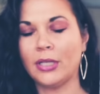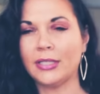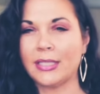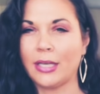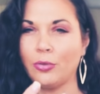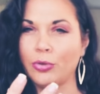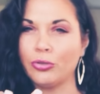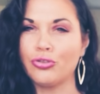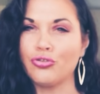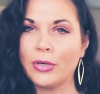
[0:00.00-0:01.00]
it's like a
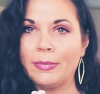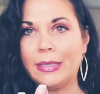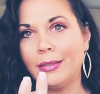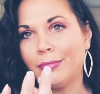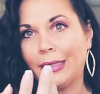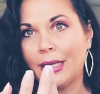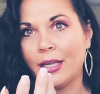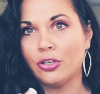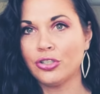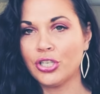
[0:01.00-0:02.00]
real dreamy like
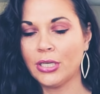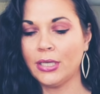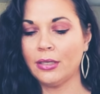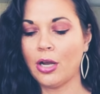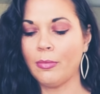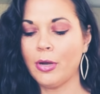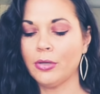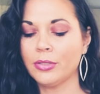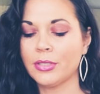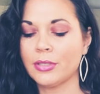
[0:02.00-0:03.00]
energy
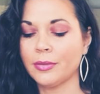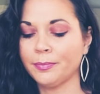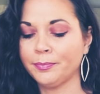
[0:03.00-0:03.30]
almost.